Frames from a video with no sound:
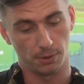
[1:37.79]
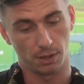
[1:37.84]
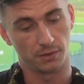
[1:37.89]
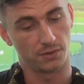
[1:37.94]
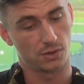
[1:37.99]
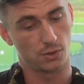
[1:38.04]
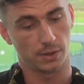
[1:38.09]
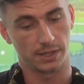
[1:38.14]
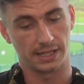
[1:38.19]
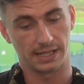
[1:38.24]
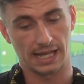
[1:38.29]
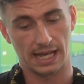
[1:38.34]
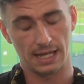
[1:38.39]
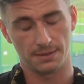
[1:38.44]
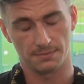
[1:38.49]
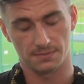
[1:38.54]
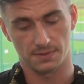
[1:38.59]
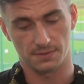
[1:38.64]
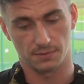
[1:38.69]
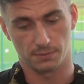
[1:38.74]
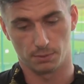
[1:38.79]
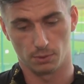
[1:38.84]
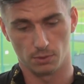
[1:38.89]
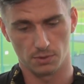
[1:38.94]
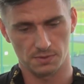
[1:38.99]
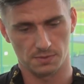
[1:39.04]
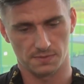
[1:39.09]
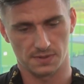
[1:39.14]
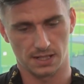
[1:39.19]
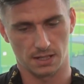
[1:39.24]
over 20 games for
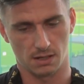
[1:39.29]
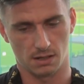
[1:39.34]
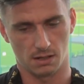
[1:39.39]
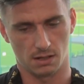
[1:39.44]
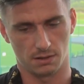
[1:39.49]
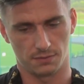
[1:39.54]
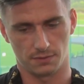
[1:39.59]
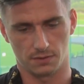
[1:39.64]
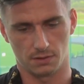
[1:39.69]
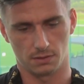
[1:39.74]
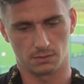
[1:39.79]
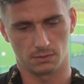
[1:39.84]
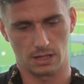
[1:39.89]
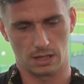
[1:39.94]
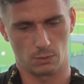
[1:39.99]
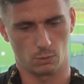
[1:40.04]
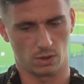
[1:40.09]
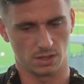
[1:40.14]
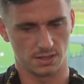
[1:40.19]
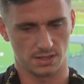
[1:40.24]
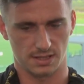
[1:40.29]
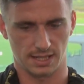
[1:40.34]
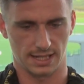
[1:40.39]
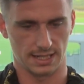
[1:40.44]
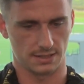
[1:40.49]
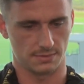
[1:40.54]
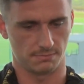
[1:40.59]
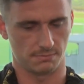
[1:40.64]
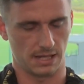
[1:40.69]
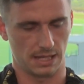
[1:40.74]
Portsmouth centre-half at one
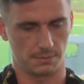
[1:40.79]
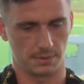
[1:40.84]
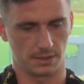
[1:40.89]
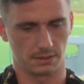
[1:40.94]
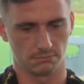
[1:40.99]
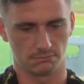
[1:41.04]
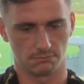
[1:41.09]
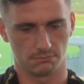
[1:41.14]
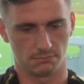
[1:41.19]
stage, maybe